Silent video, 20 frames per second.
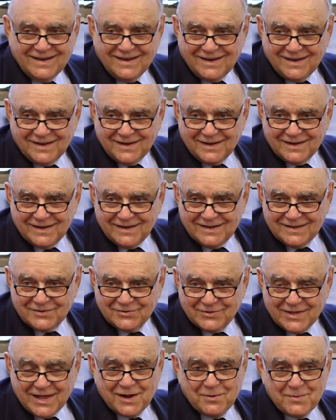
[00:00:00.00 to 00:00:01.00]
Uh,
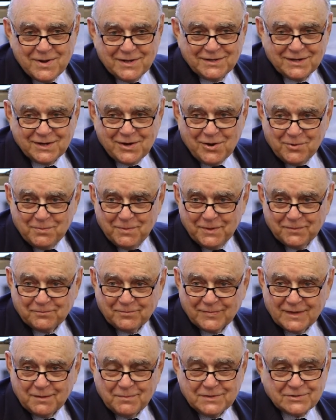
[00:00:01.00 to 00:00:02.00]
instead, I went to
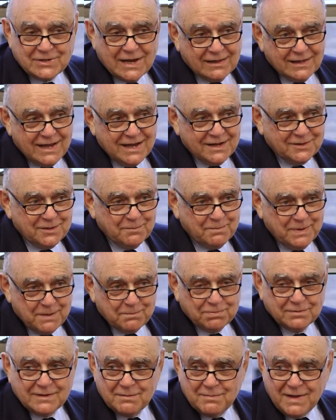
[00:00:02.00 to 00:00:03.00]
Goldman because I liked the
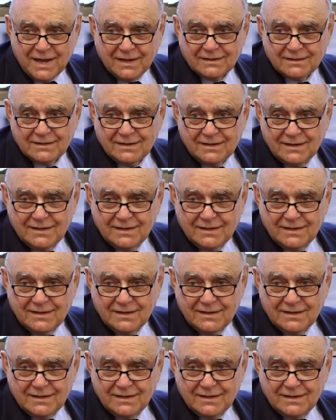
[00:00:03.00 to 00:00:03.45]
people I met.